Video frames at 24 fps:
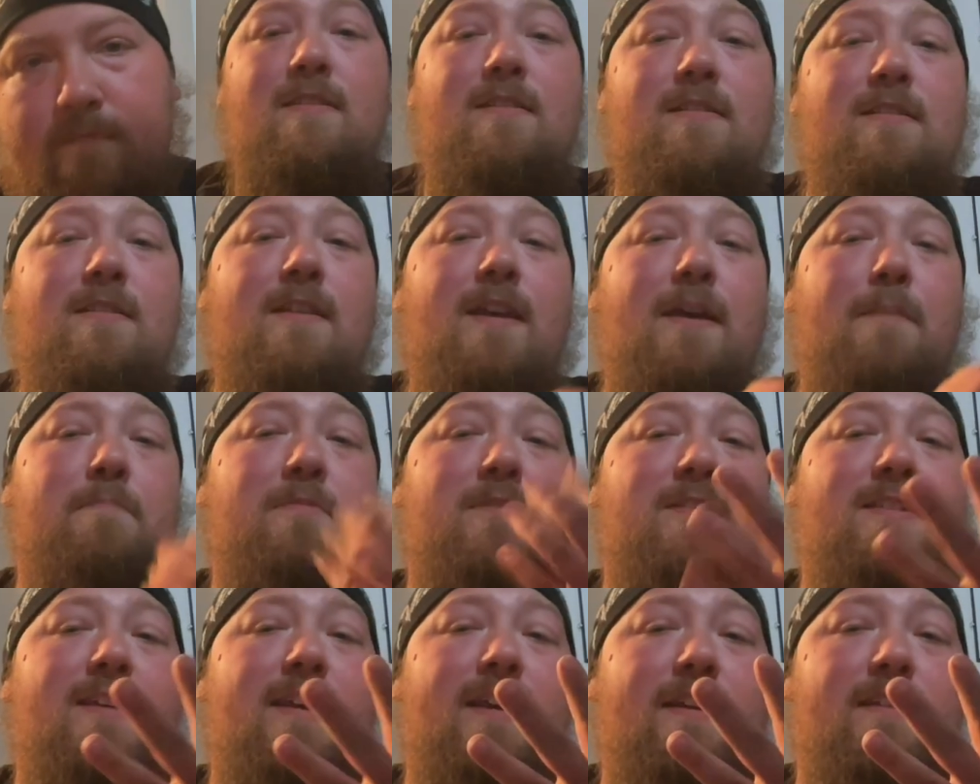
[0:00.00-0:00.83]
Step
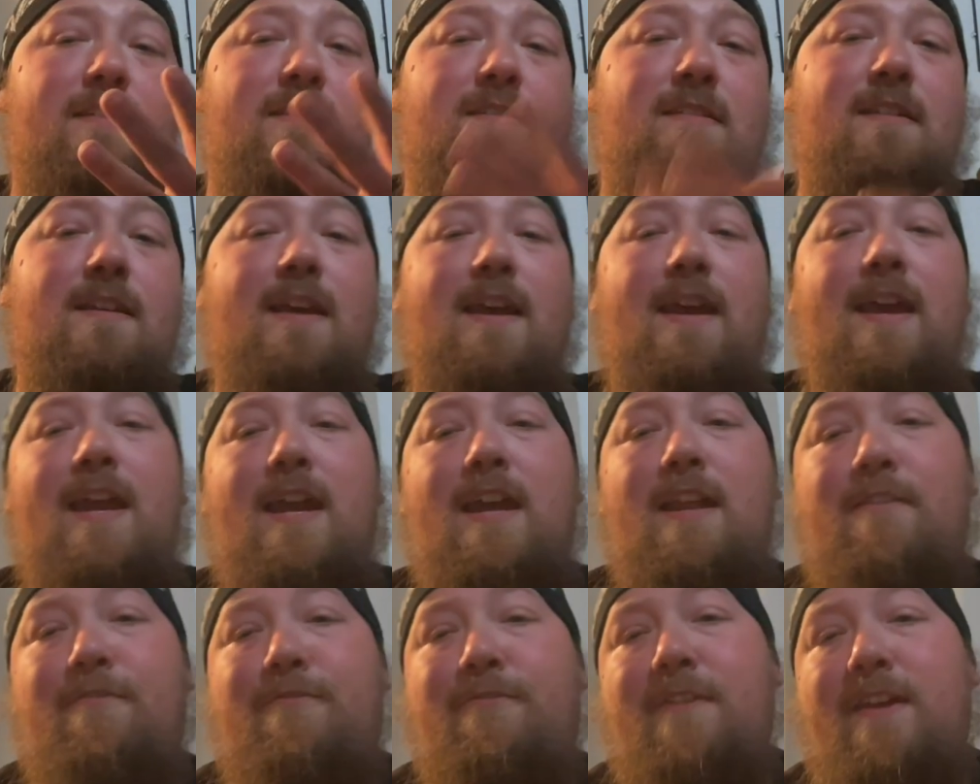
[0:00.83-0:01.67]
6,
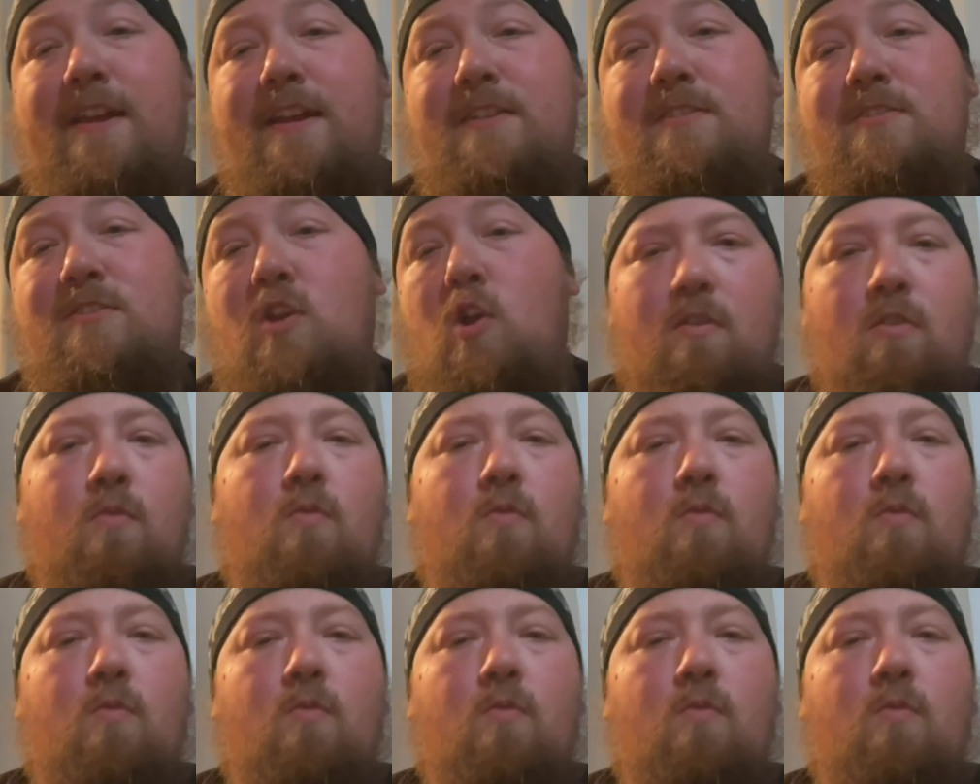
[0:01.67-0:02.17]
end phase.